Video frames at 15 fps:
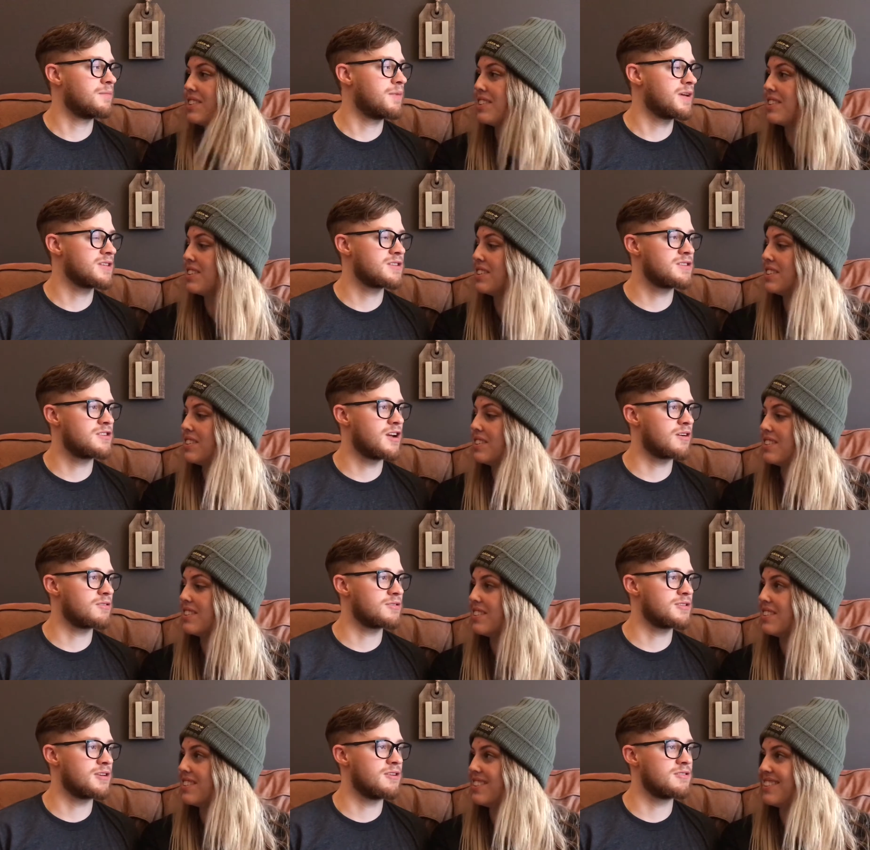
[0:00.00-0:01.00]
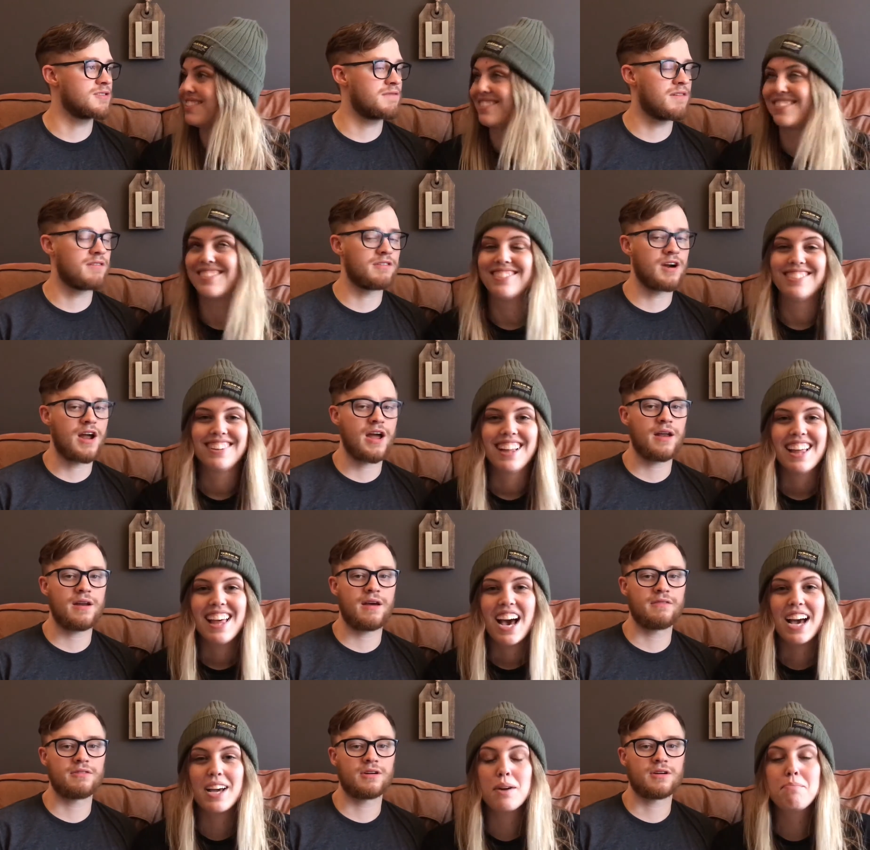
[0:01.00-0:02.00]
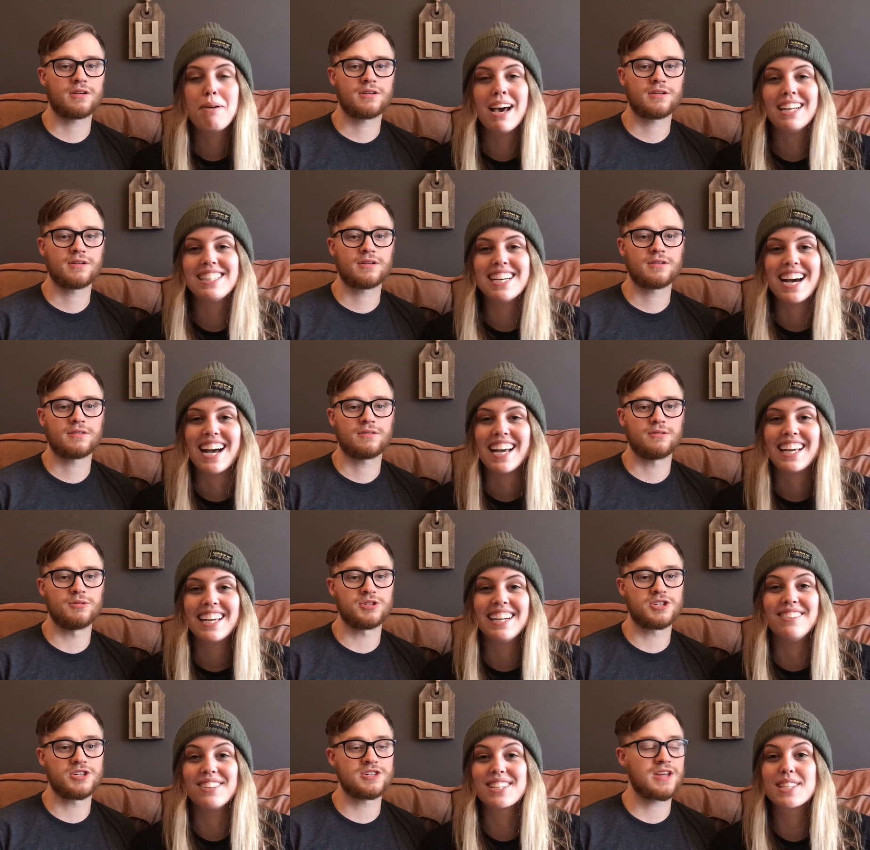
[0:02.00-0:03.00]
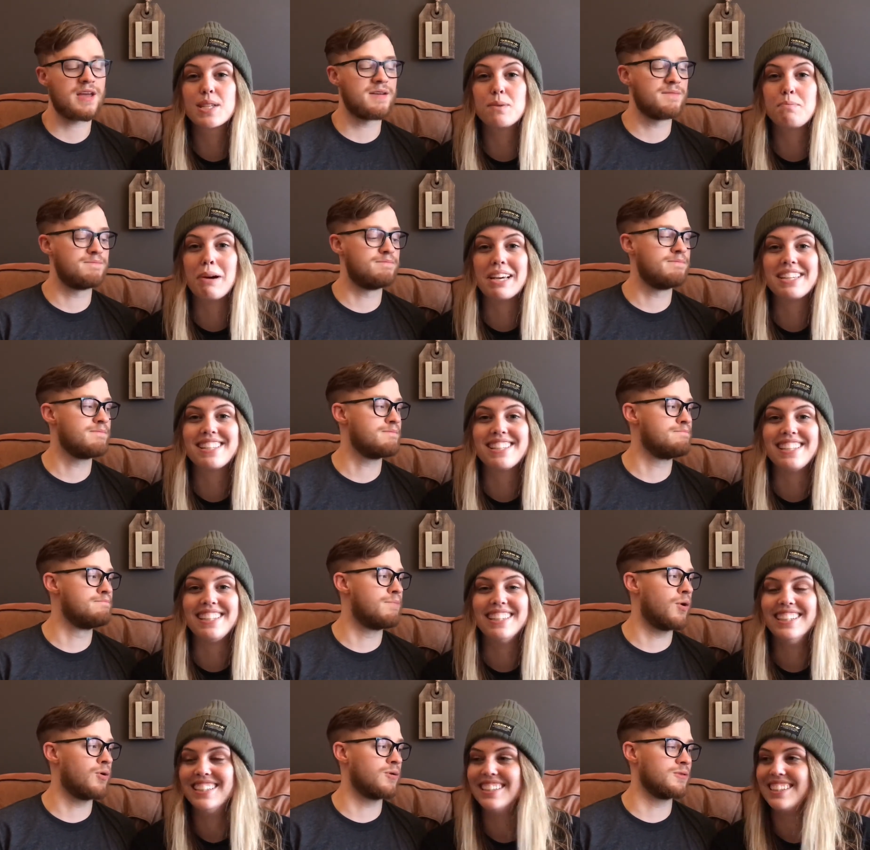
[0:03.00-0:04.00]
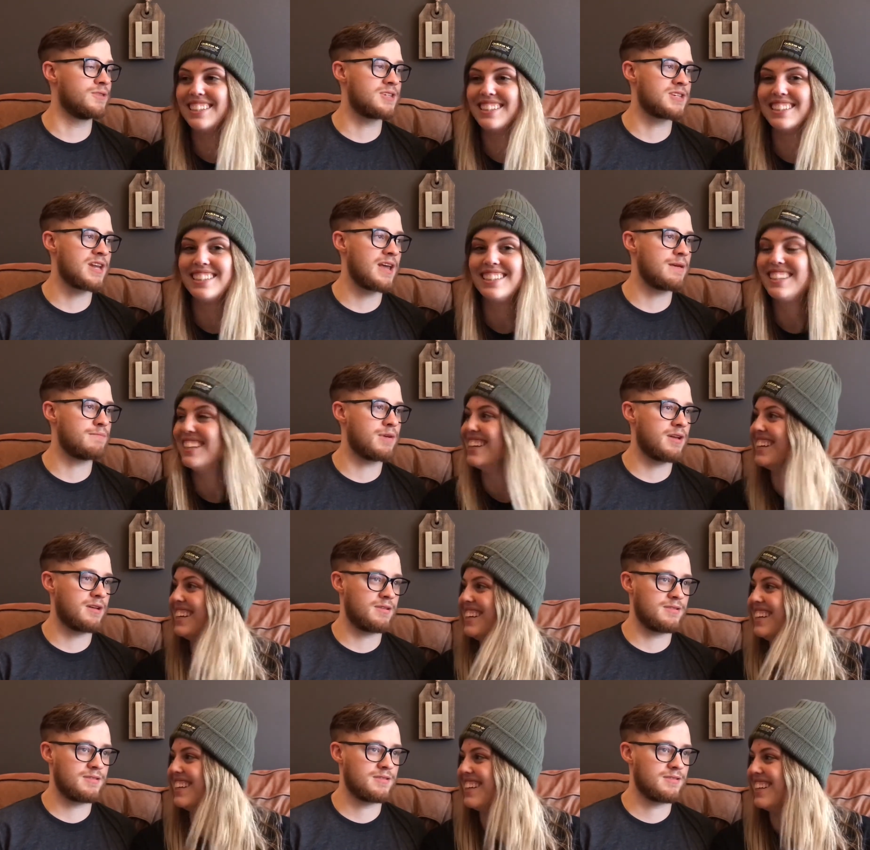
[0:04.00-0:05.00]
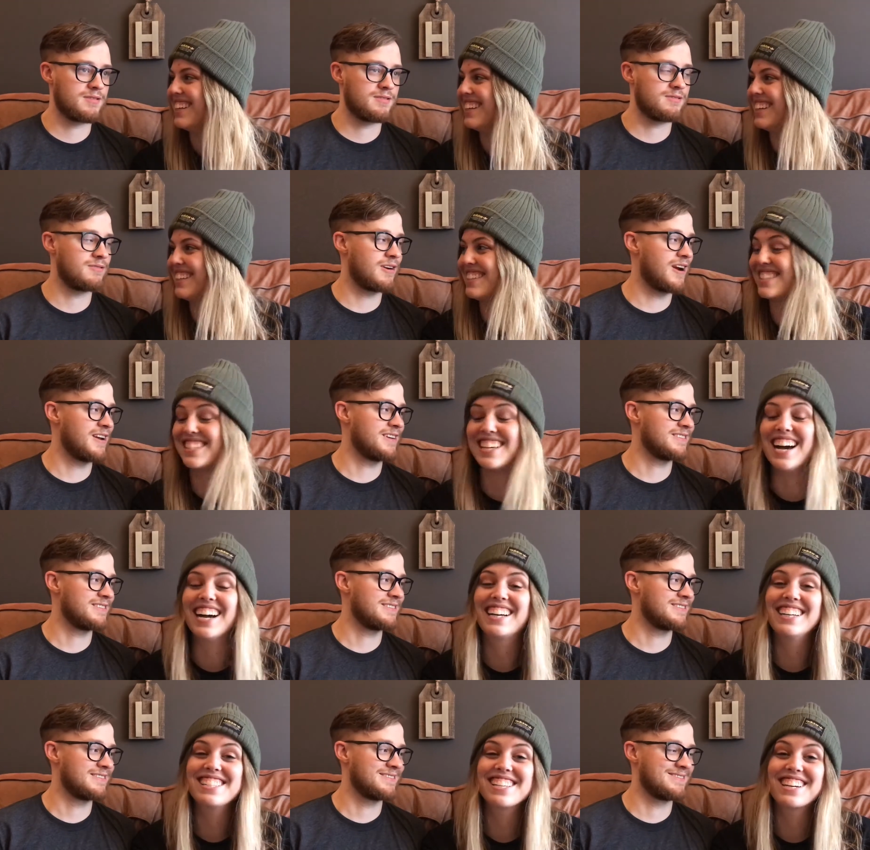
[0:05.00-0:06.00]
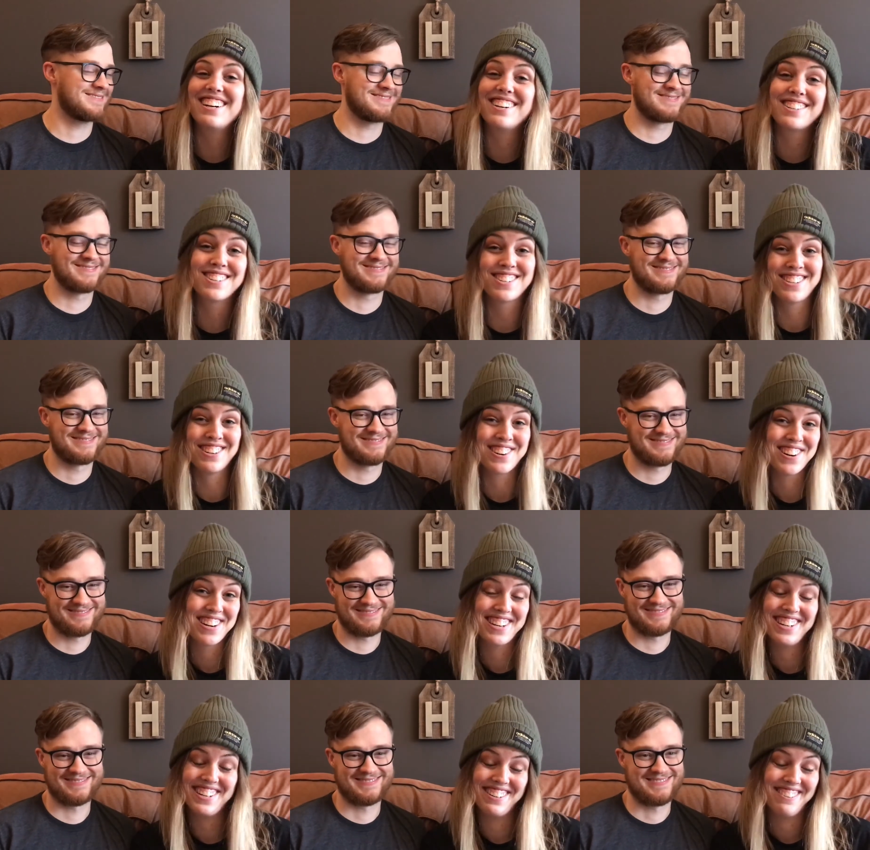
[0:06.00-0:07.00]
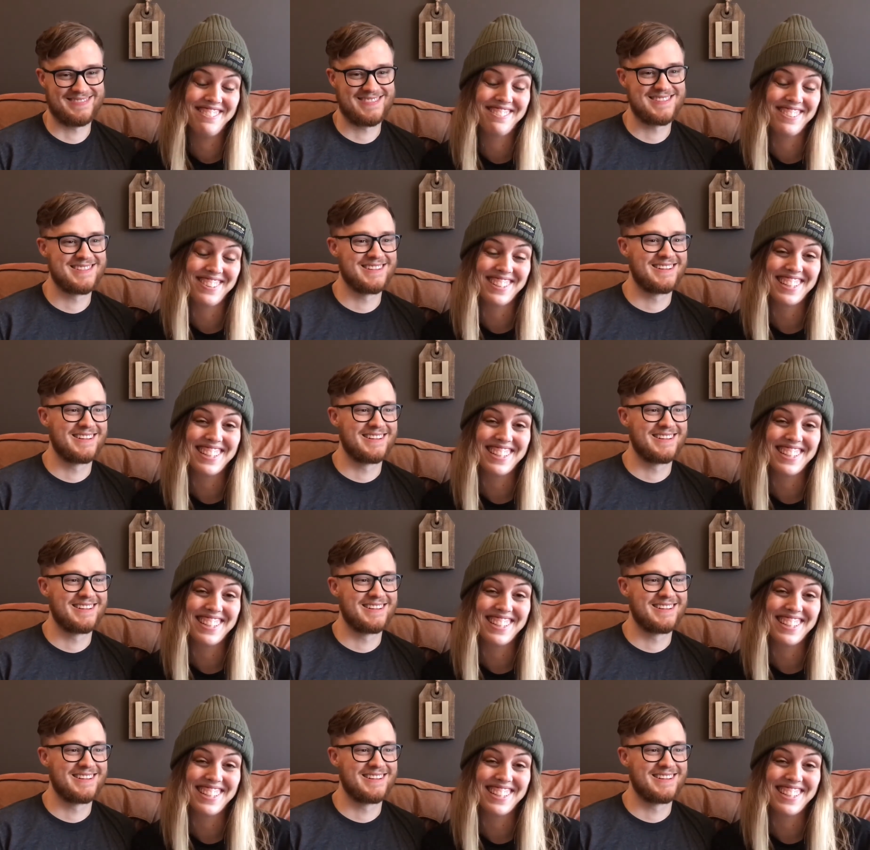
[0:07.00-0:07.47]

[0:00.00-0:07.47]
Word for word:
Speaker 1: the best General Tso's I've ever had.
Speaker 2: I had Pad Thai, and it was spicy. Bold statement. Right? Zach is a connoisseur of